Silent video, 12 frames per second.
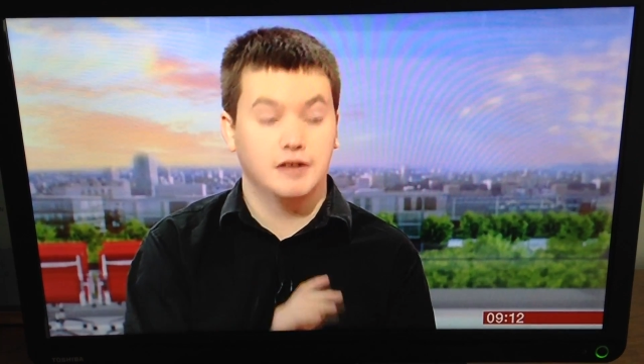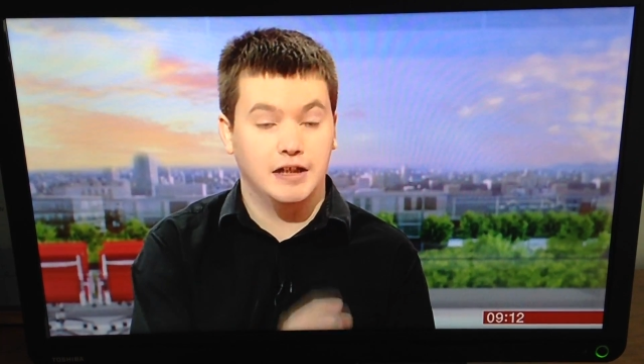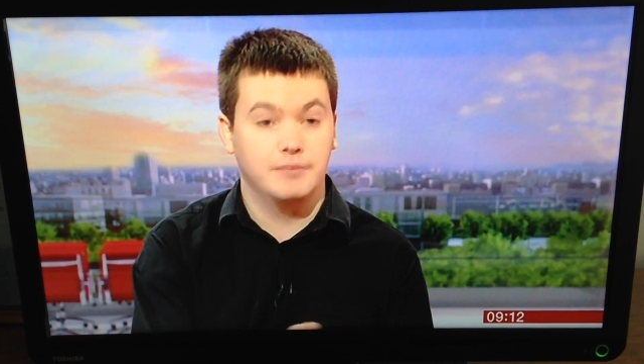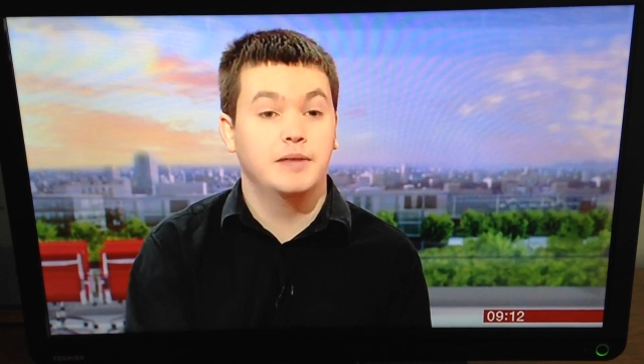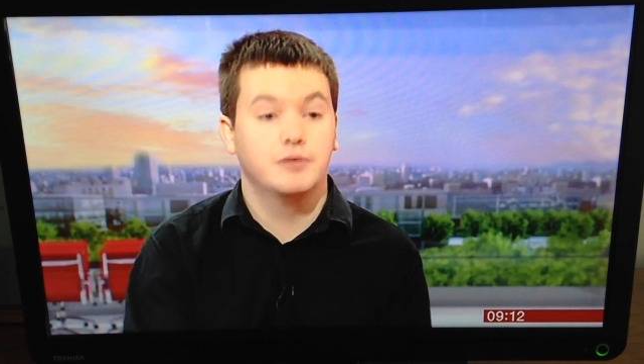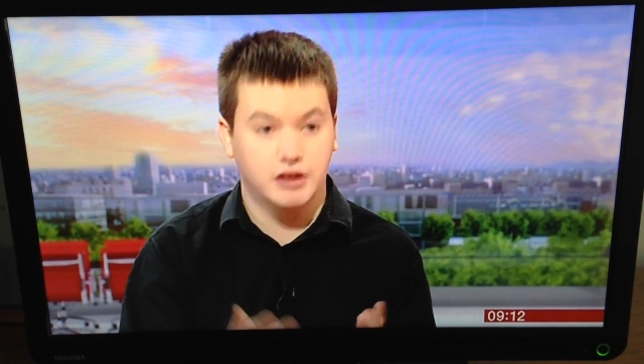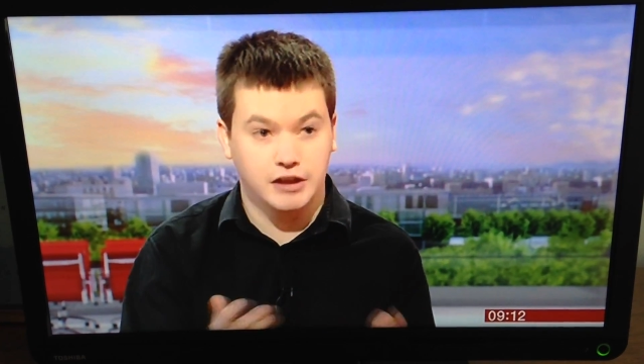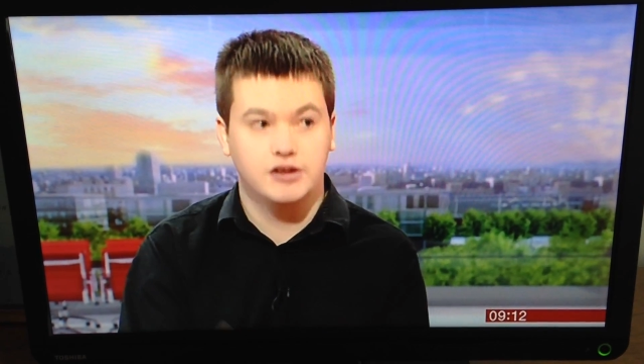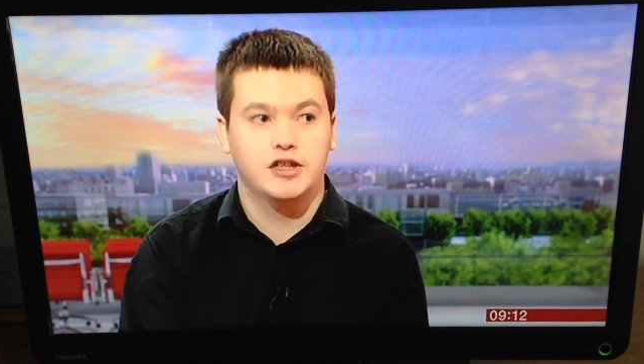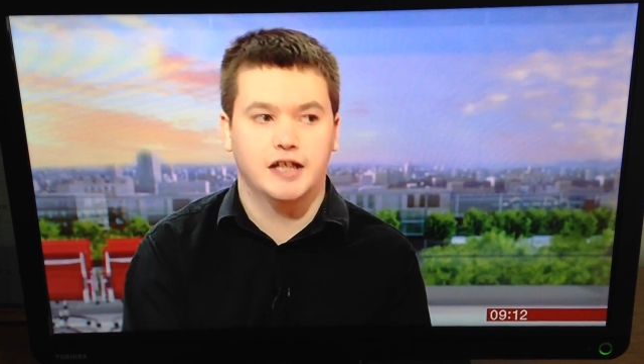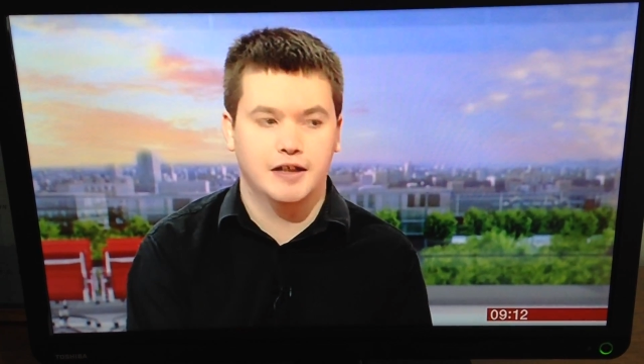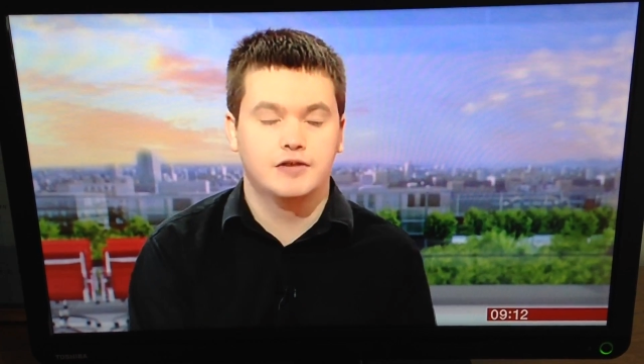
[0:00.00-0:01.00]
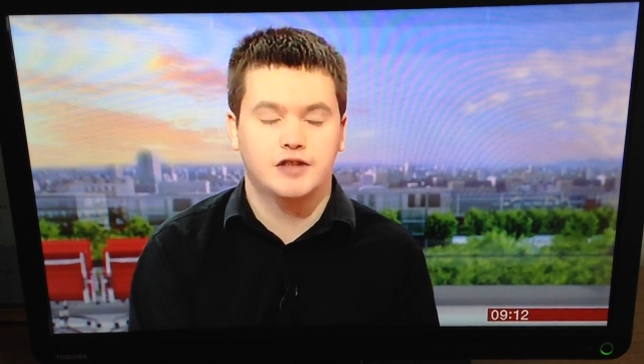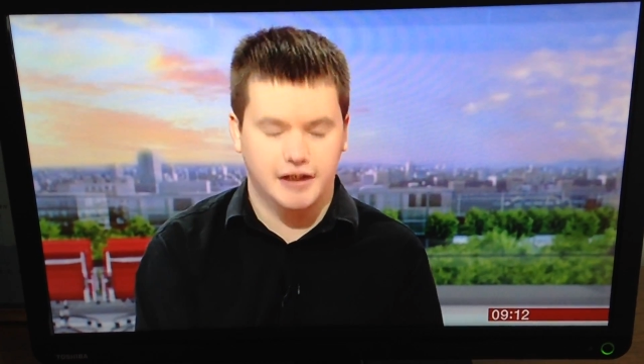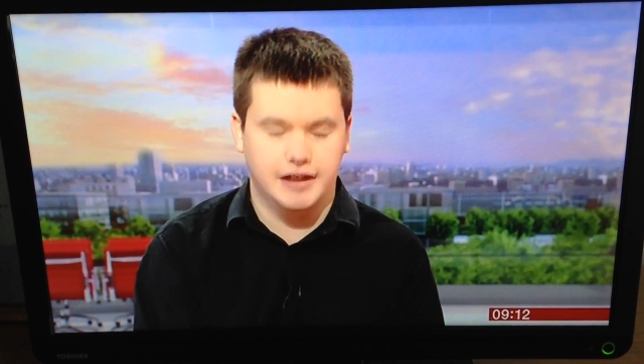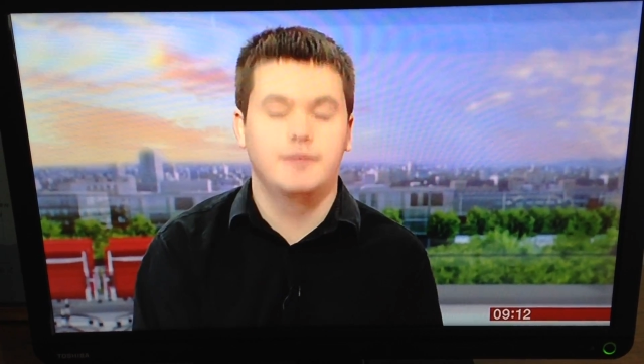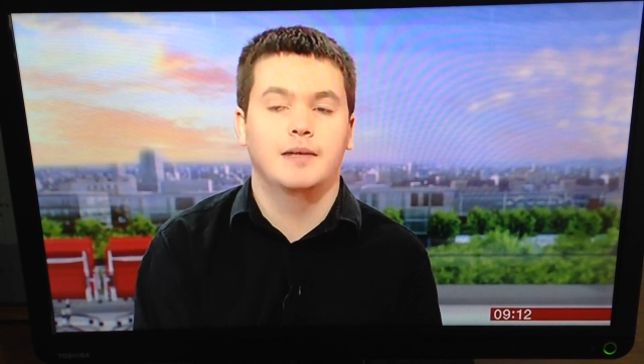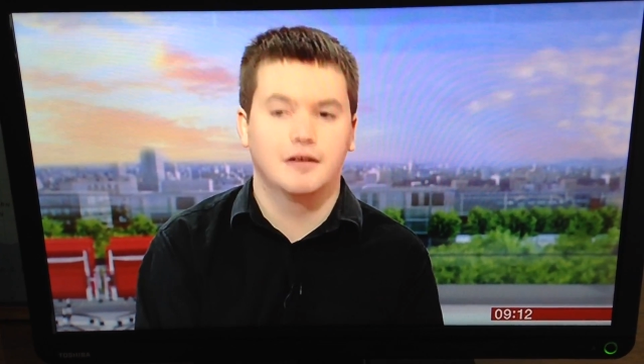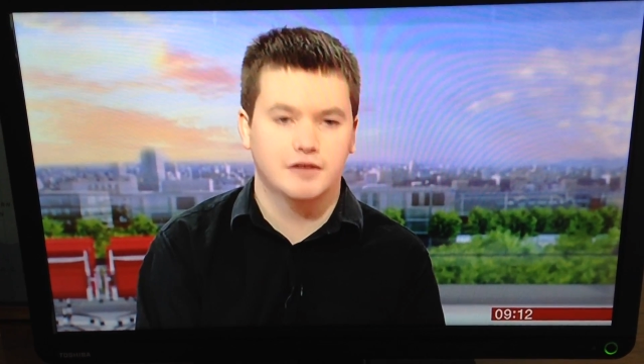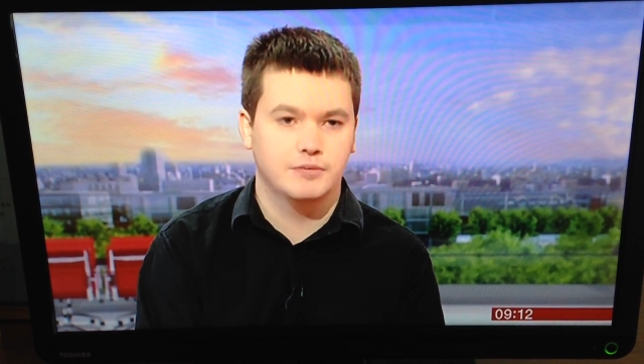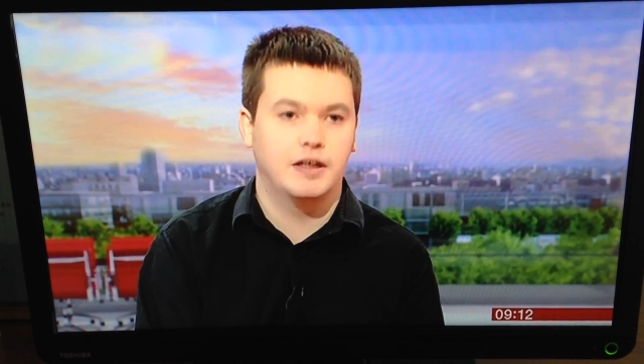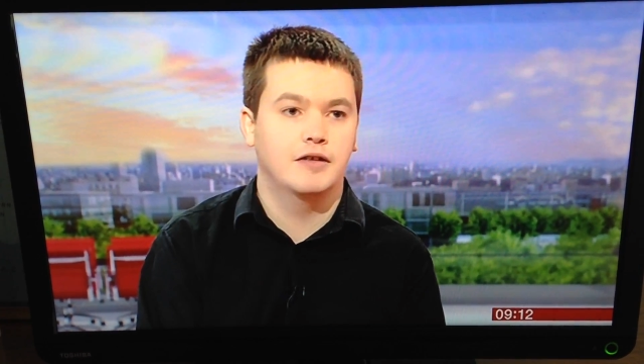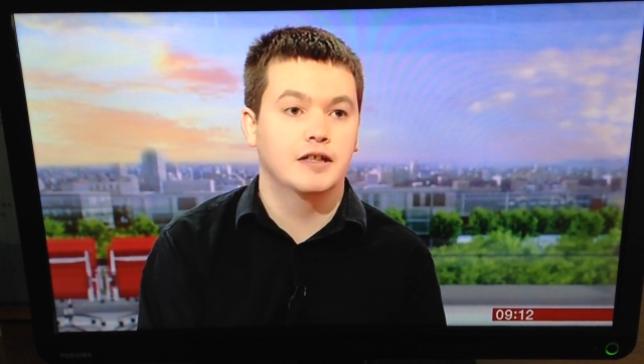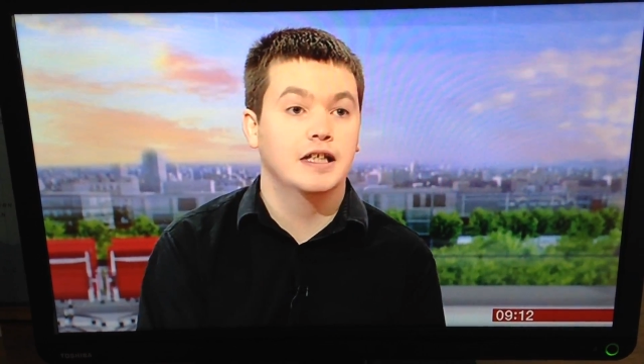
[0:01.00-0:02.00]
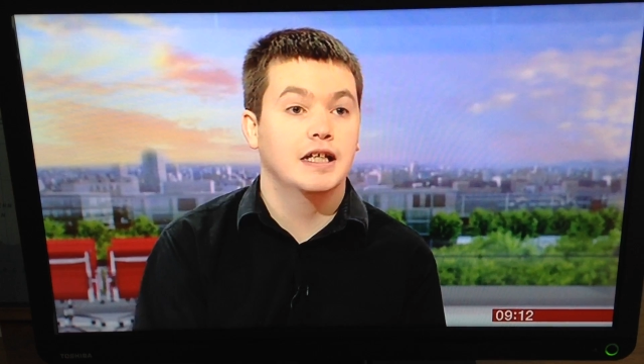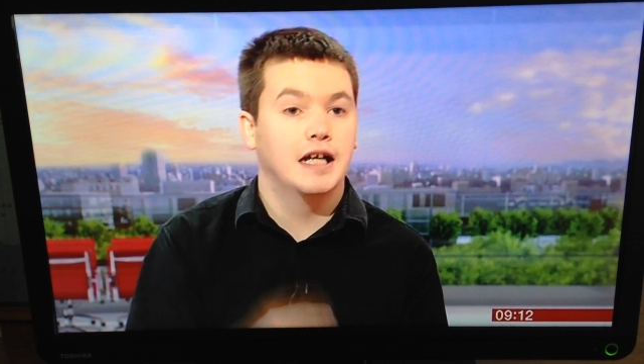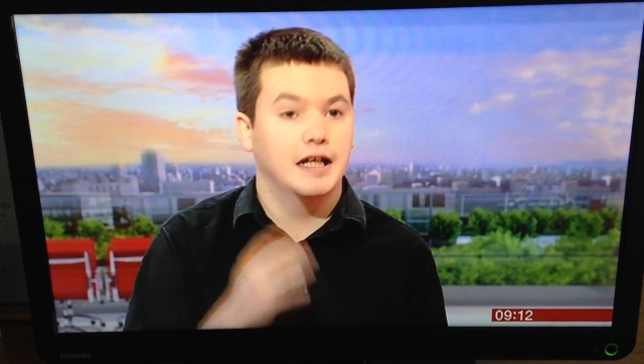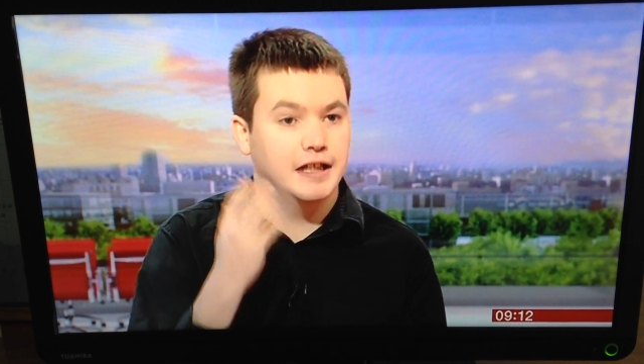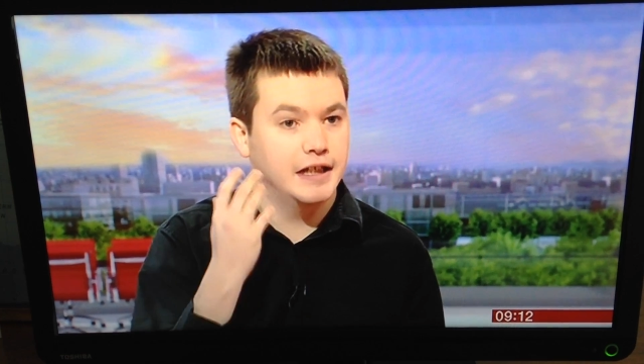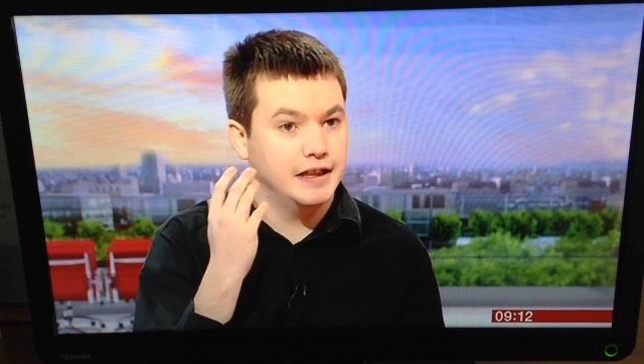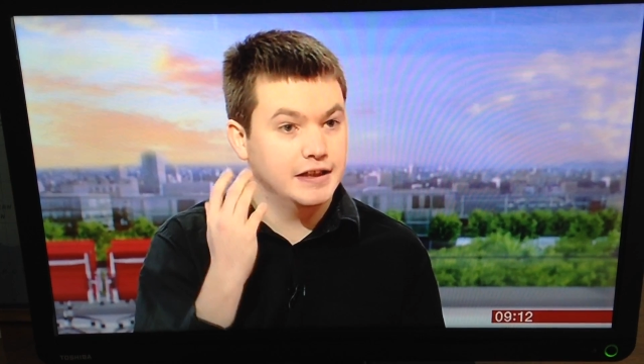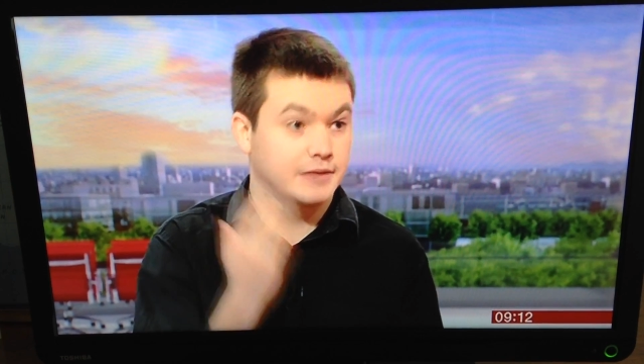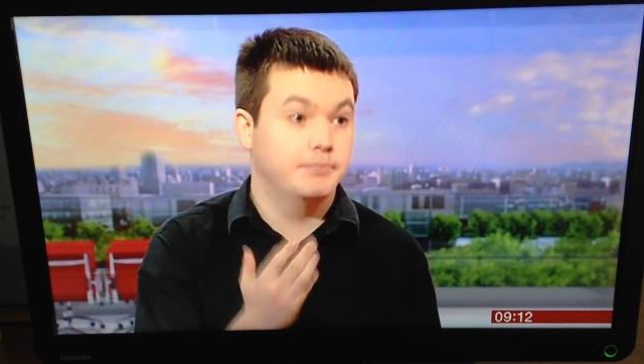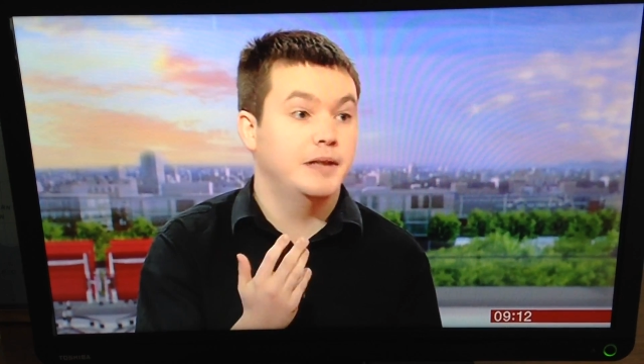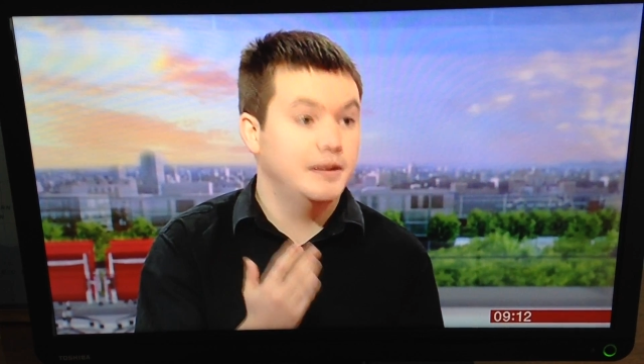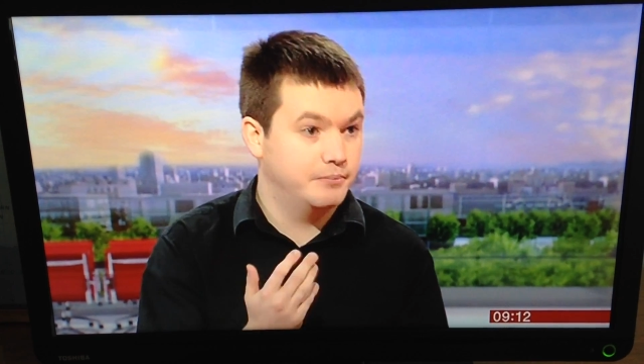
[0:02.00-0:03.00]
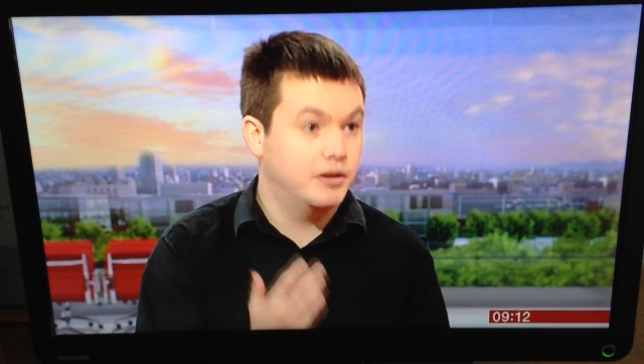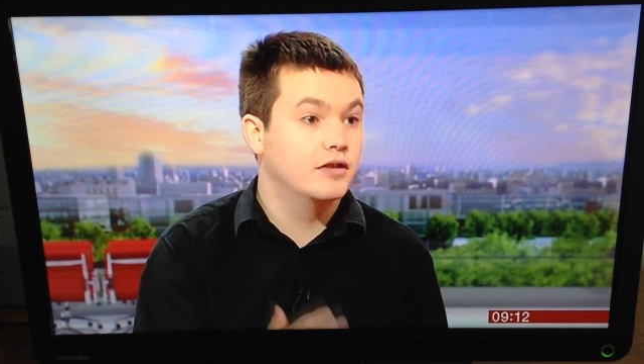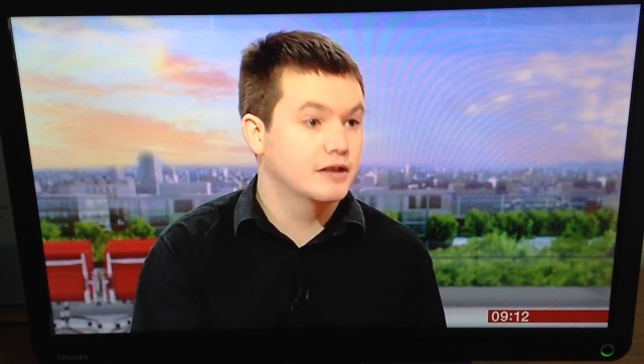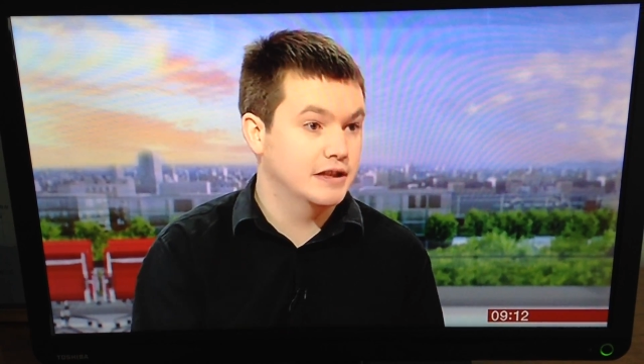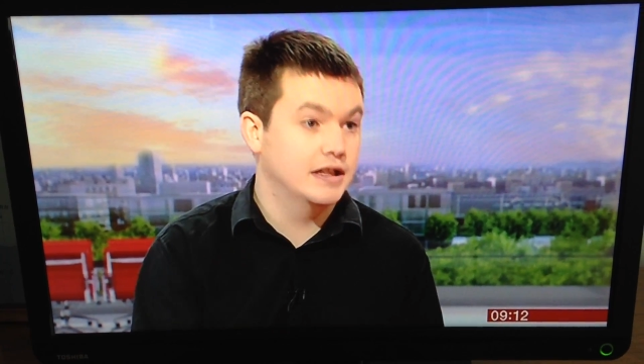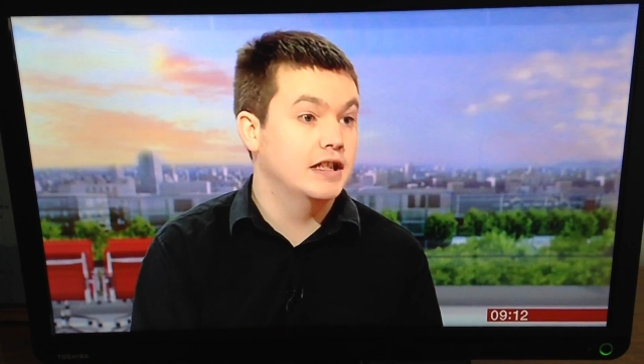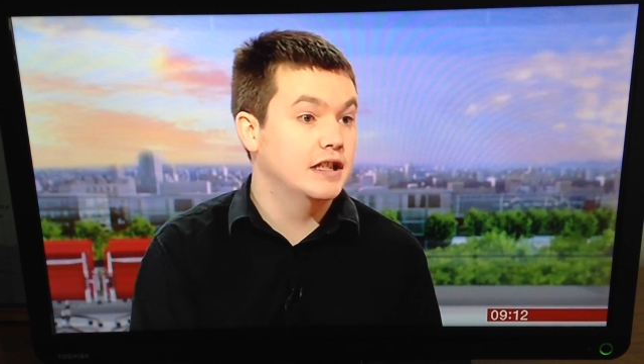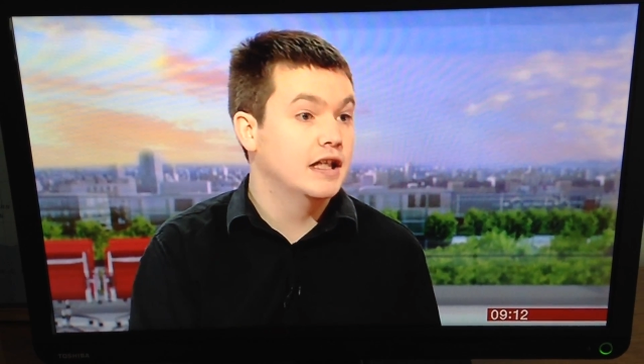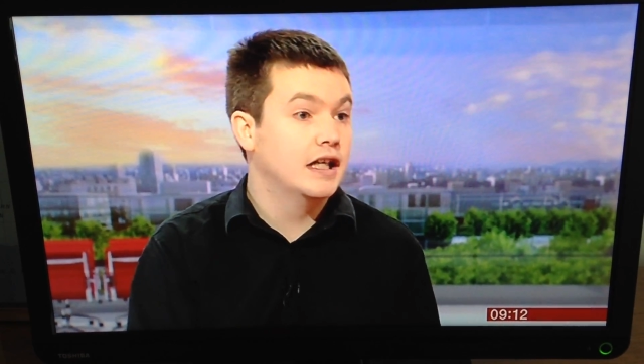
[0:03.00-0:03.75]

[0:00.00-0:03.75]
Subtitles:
and people should go and check him out as well. And he's a beatboxer